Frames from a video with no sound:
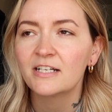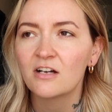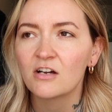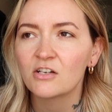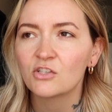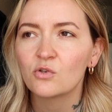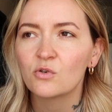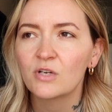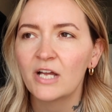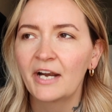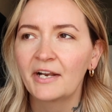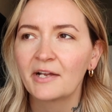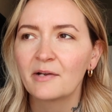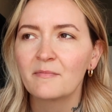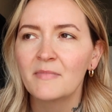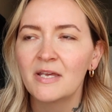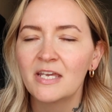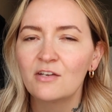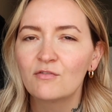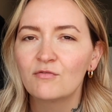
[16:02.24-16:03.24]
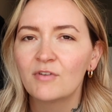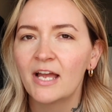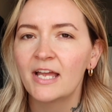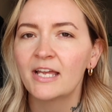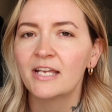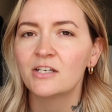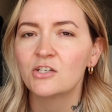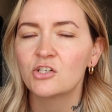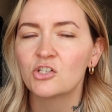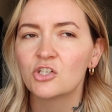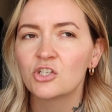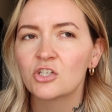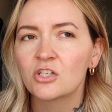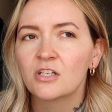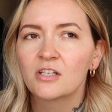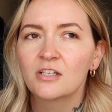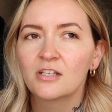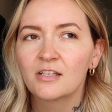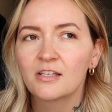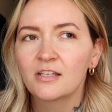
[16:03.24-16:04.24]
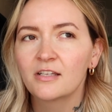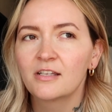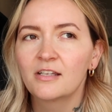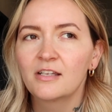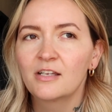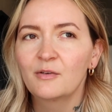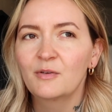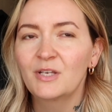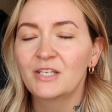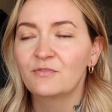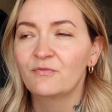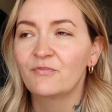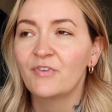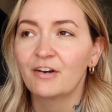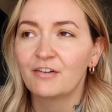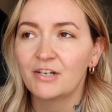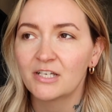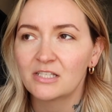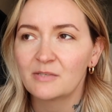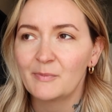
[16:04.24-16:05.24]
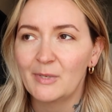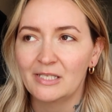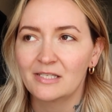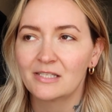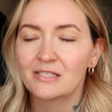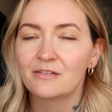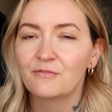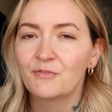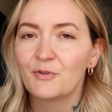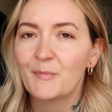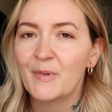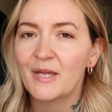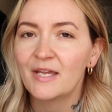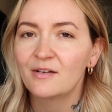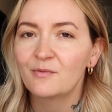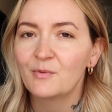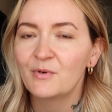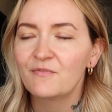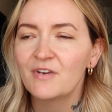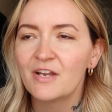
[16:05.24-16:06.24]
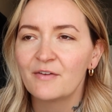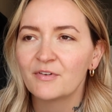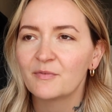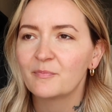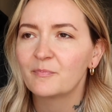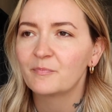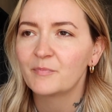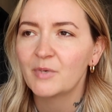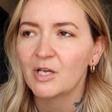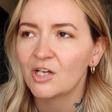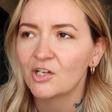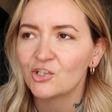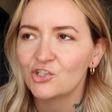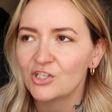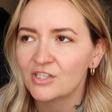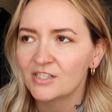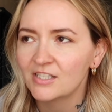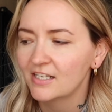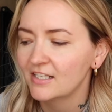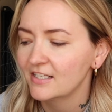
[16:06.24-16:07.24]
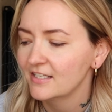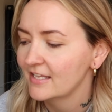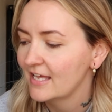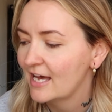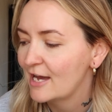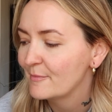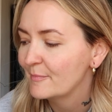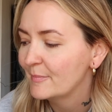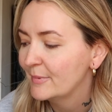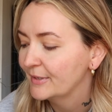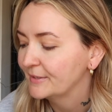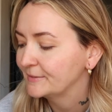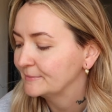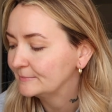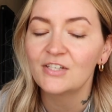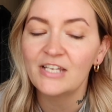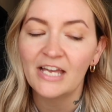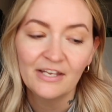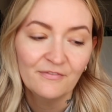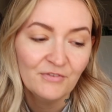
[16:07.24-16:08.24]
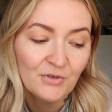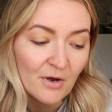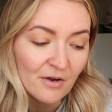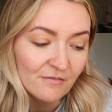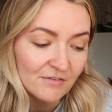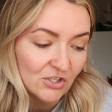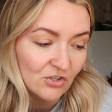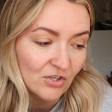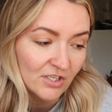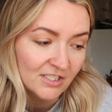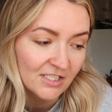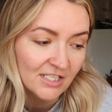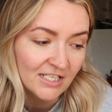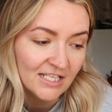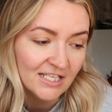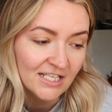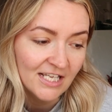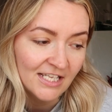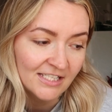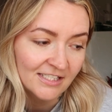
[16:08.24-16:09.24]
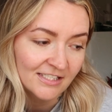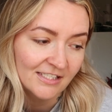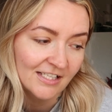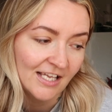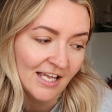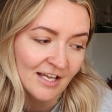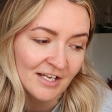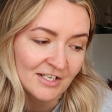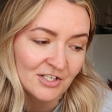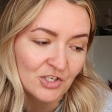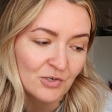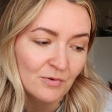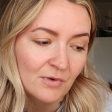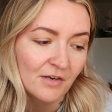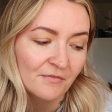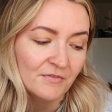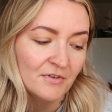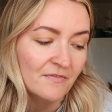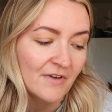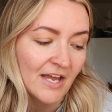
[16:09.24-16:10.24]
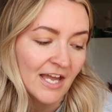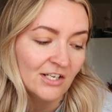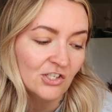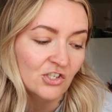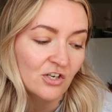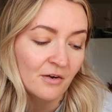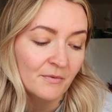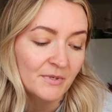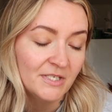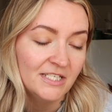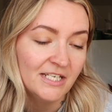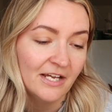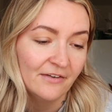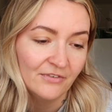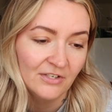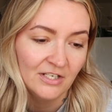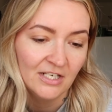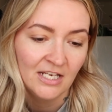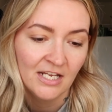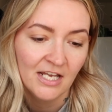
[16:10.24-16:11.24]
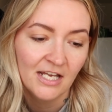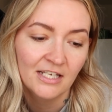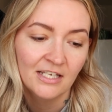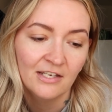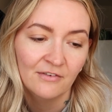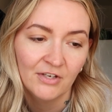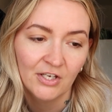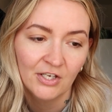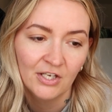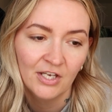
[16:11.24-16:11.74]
nice organic meat range. It's very expensive, the meat. We've never purchased any of that. But so yeah, if you are interested in this and you love your veg, I would definitely give it a